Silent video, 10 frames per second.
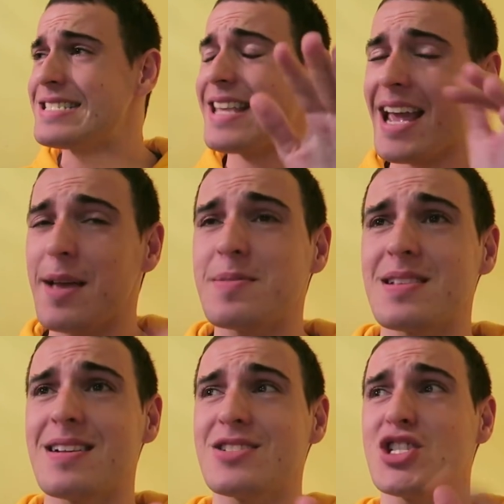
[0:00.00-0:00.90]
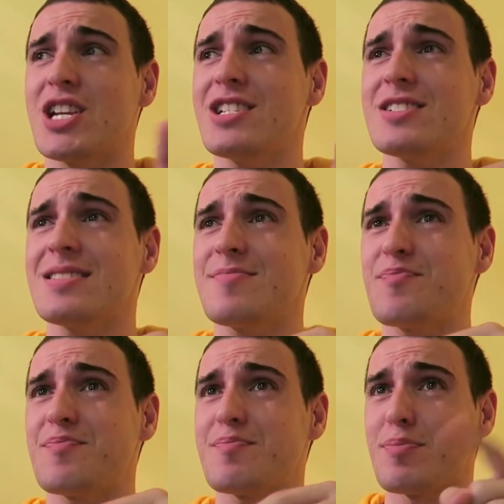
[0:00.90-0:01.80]
Damn, son. She just
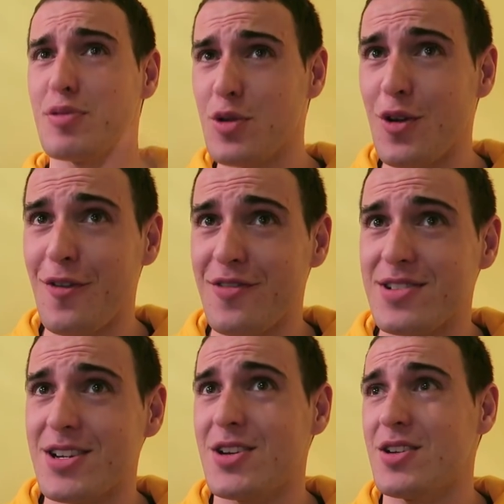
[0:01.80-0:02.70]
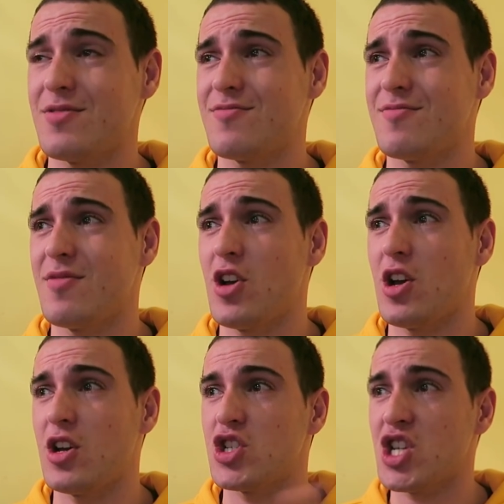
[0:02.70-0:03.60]
proved
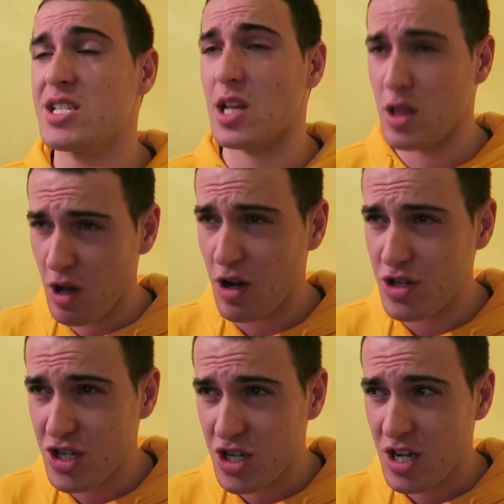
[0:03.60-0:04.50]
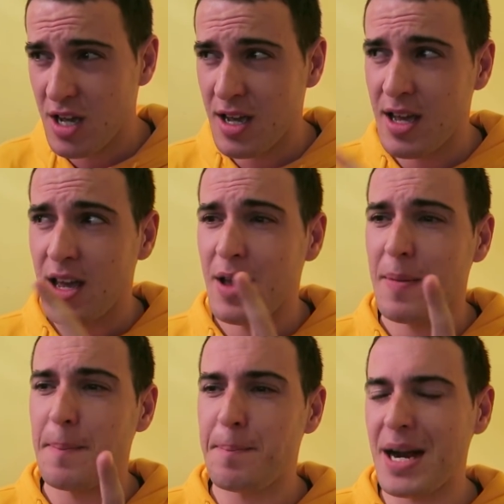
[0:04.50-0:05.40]
she's a lodge.
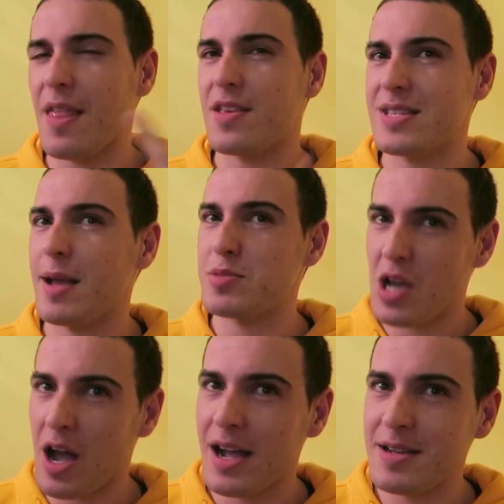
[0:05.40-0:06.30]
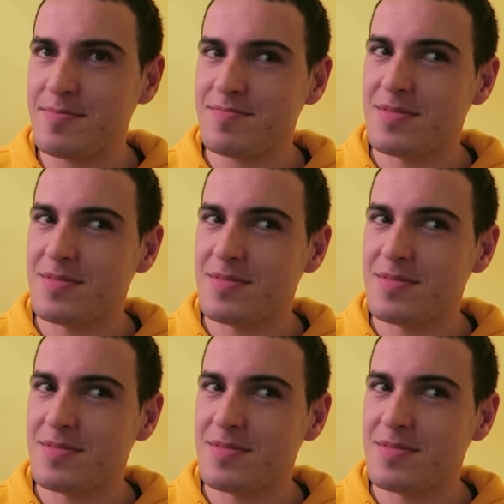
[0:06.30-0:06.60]
But at the same time,